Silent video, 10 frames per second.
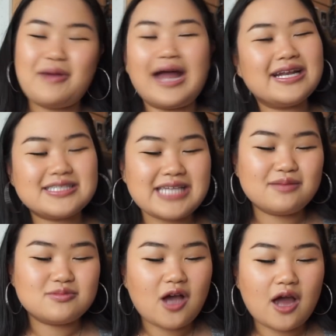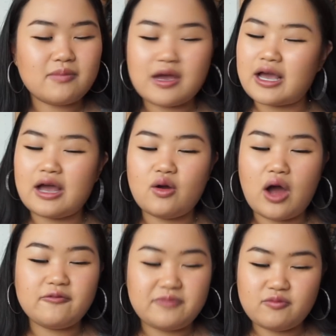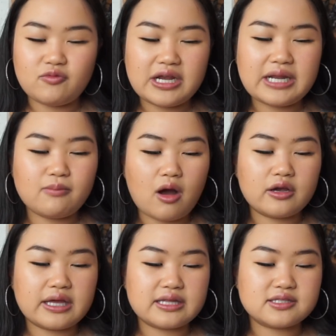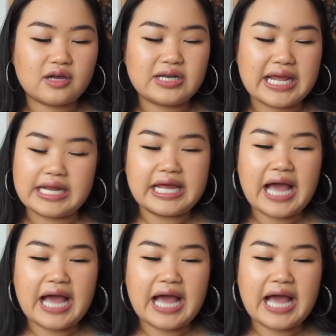But at the same time, like, I've been reading manga in the sun lately,